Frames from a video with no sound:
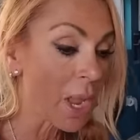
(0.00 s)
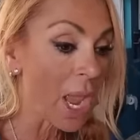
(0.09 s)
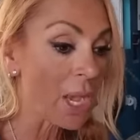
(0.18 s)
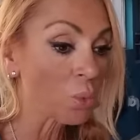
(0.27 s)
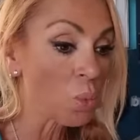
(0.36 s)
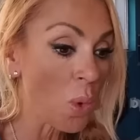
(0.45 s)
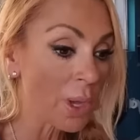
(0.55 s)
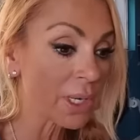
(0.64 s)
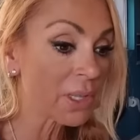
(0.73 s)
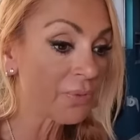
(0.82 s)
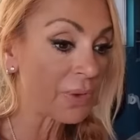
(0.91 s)
And one
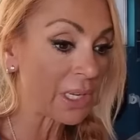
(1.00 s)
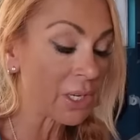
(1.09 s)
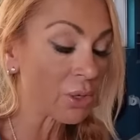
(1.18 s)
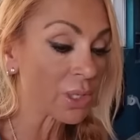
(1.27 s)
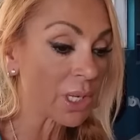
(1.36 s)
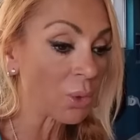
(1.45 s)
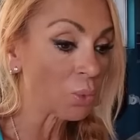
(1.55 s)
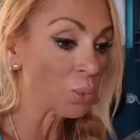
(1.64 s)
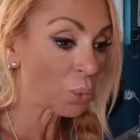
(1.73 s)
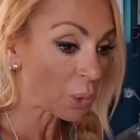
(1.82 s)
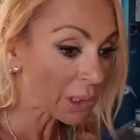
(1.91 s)
of the videos that I
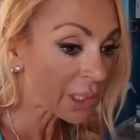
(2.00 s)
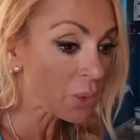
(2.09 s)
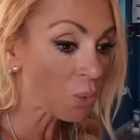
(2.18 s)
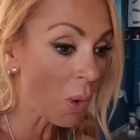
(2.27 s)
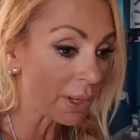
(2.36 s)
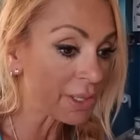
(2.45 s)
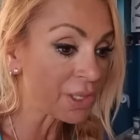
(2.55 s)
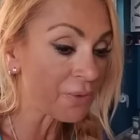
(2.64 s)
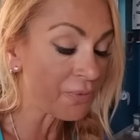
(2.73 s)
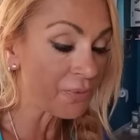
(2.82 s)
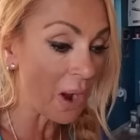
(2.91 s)
really wanted to
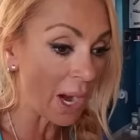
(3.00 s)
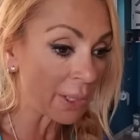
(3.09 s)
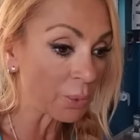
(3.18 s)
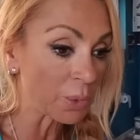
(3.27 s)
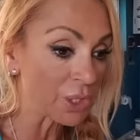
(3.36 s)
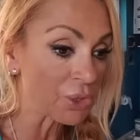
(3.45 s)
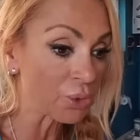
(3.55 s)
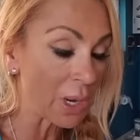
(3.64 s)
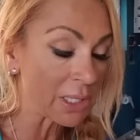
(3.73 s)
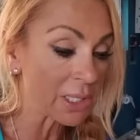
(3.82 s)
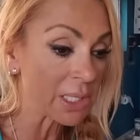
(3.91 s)
find was
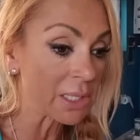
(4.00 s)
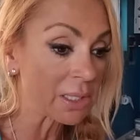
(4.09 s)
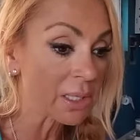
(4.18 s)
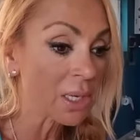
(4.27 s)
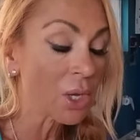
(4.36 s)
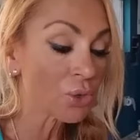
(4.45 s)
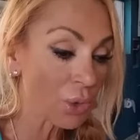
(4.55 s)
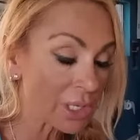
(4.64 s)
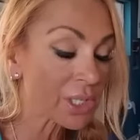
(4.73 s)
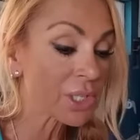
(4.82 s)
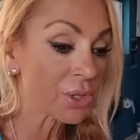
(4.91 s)

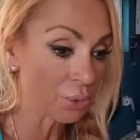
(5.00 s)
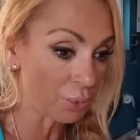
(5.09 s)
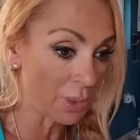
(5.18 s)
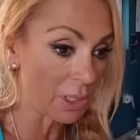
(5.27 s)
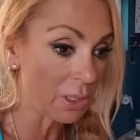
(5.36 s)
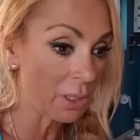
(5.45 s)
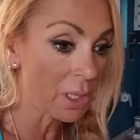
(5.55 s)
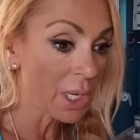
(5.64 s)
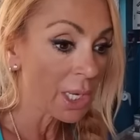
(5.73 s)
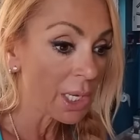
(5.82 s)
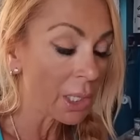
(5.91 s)
Dressed to Thrill.
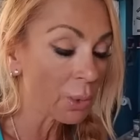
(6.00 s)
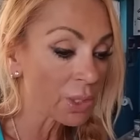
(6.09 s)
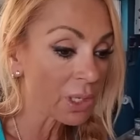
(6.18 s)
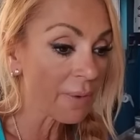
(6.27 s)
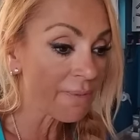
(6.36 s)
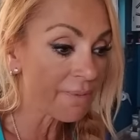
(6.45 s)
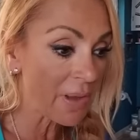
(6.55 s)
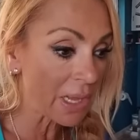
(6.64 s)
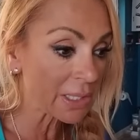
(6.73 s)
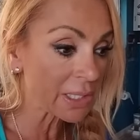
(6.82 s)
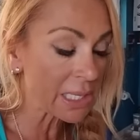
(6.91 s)
It was an
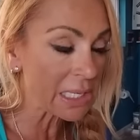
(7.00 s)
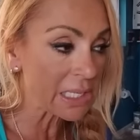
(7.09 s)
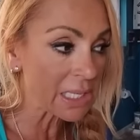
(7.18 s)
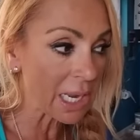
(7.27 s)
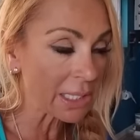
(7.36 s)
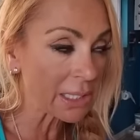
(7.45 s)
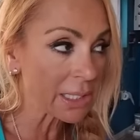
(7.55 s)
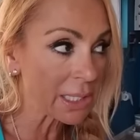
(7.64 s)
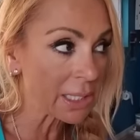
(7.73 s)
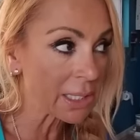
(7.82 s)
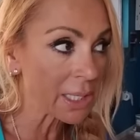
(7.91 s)
event in
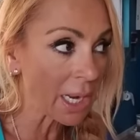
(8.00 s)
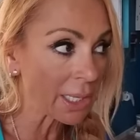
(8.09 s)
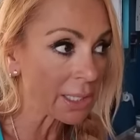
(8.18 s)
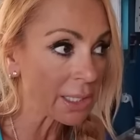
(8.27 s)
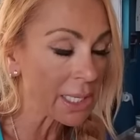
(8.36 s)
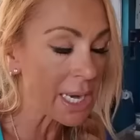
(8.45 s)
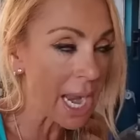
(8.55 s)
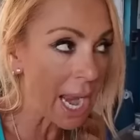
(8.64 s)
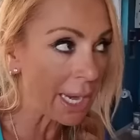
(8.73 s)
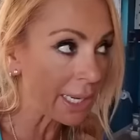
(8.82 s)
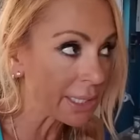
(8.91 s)

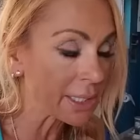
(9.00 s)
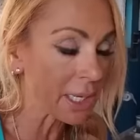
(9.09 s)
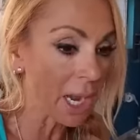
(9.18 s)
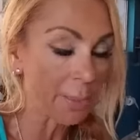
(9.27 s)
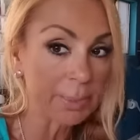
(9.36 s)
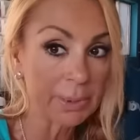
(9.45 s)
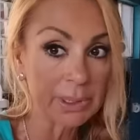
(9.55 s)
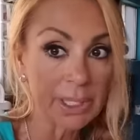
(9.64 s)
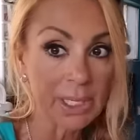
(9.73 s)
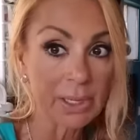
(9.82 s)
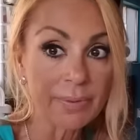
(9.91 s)
1998, I
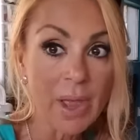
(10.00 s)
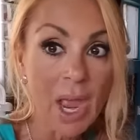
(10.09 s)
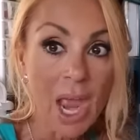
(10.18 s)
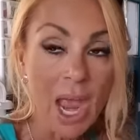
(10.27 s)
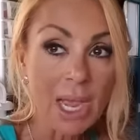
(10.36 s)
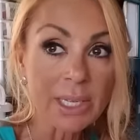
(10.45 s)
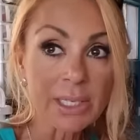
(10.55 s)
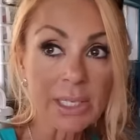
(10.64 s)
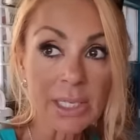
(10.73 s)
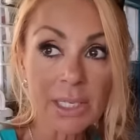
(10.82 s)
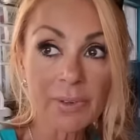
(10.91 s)
believe. And
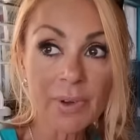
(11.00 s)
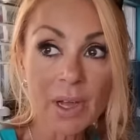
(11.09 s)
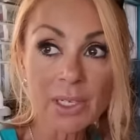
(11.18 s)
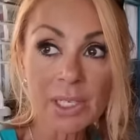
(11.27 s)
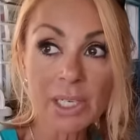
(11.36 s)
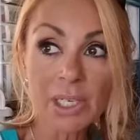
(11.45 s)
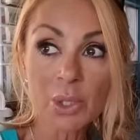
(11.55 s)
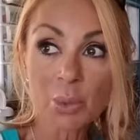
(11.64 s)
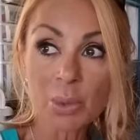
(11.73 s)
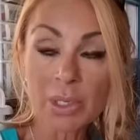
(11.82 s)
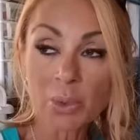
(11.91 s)
Dee
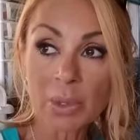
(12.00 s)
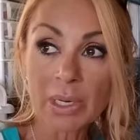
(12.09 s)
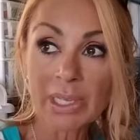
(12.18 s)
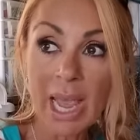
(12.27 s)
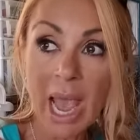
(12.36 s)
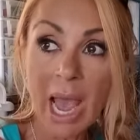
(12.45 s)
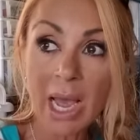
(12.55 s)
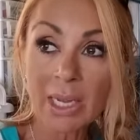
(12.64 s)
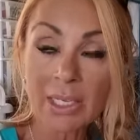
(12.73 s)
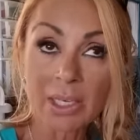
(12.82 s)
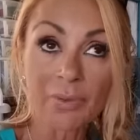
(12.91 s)
DeVantis was one of the
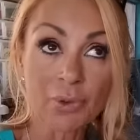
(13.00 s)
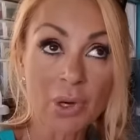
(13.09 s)
acts, and